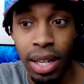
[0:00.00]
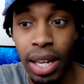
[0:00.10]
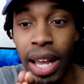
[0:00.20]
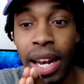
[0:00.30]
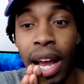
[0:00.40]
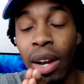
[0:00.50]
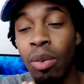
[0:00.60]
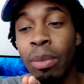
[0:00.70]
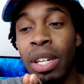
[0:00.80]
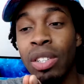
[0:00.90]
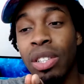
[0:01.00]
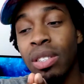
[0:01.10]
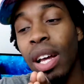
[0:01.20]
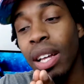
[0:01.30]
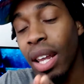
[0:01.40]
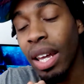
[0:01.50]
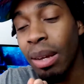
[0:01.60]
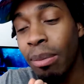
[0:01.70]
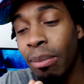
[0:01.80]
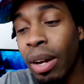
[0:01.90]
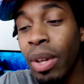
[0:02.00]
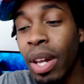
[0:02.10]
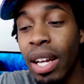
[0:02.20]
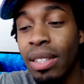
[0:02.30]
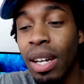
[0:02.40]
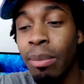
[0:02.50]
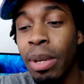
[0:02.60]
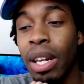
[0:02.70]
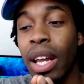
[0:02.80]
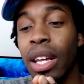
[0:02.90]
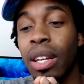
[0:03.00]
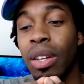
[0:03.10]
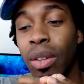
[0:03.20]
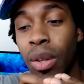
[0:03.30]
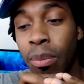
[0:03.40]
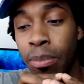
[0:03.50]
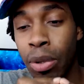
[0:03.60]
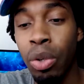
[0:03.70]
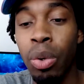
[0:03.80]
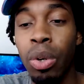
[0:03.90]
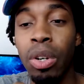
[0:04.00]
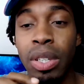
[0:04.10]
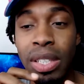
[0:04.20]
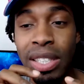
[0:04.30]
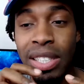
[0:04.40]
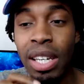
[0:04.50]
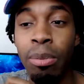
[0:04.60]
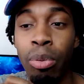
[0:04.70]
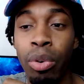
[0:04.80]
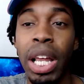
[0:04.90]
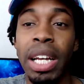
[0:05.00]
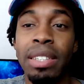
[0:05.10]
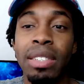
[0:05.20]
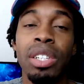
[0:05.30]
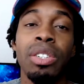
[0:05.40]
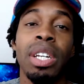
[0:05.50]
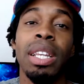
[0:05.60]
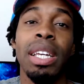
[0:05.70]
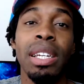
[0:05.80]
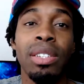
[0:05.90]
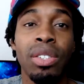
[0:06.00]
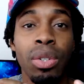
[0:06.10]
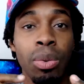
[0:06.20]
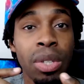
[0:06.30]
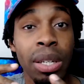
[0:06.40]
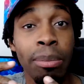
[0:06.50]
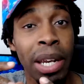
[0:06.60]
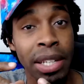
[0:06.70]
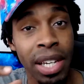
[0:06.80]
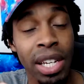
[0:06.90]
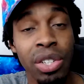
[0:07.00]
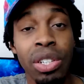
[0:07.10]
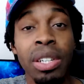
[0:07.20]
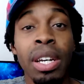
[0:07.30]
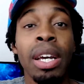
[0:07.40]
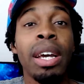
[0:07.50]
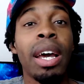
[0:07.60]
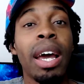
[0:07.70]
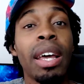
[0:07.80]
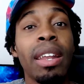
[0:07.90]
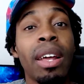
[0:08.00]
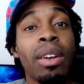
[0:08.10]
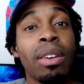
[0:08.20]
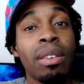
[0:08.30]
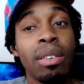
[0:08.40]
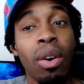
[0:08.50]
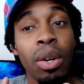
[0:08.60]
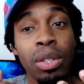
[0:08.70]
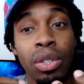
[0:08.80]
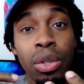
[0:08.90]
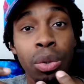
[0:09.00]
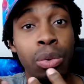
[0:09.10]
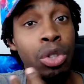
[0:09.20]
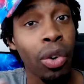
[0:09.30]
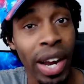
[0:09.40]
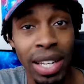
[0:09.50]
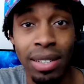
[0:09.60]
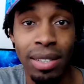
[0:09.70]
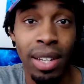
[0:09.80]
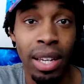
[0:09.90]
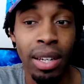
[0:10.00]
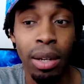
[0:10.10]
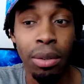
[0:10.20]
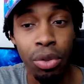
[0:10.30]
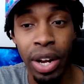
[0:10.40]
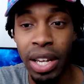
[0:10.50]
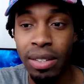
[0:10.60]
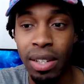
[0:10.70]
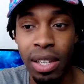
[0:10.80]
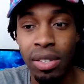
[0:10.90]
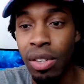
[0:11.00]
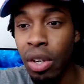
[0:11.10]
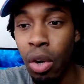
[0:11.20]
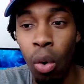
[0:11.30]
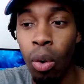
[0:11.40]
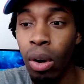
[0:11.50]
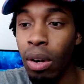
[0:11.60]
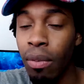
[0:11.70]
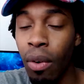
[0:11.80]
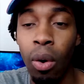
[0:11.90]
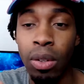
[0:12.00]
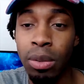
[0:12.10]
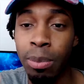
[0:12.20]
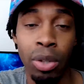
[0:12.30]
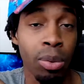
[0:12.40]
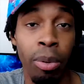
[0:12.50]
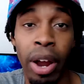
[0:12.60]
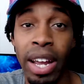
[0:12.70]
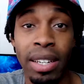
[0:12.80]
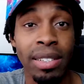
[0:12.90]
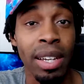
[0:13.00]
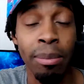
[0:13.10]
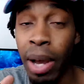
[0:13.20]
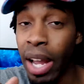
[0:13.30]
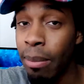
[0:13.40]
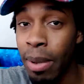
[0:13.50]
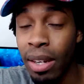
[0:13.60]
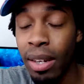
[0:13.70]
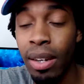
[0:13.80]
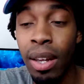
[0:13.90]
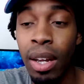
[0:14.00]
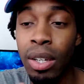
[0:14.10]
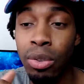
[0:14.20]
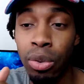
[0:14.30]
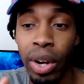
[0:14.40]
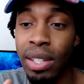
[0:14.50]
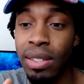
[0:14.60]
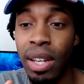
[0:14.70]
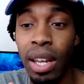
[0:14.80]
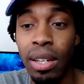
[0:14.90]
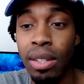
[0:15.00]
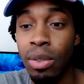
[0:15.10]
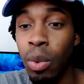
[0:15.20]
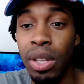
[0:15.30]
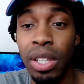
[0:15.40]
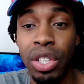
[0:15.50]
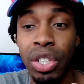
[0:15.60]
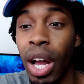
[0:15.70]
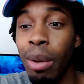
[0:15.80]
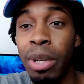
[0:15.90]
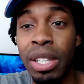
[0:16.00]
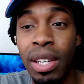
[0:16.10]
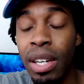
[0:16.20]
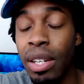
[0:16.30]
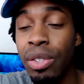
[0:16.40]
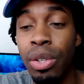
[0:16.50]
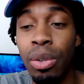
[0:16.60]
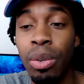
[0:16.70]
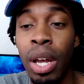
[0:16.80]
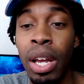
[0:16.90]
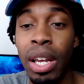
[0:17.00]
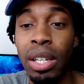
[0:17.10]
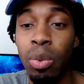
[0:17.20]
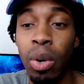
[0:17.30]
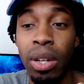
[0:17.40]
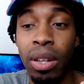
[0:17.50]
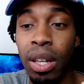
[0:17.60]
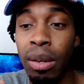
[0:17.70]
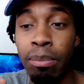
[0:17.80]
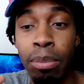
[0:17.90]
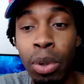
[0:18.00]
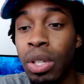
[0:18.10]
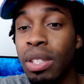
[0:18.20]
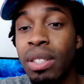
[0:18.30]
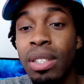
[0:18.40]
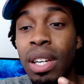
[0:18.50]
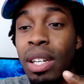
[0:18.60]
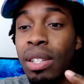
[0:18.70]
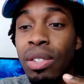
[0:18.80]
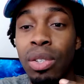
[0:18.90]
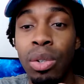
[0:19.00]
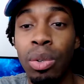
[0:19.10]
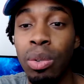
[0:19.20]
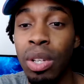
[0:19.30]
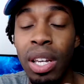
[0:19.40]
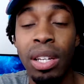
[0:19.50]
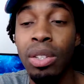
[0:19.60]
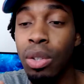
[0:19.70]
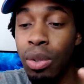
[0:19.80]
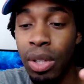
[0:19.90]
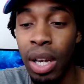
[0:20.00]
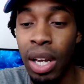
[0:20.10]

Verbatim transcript: And I don't mean just like laying in bed and relaxing. I mean like the pure, deep relaxation that leads to deep meditation and then on to trance state. Now, trance is the core of all spiritual practice, in my opinion. Trance state is what the shamans get into. It's what the Buddhists get into, the Hindus.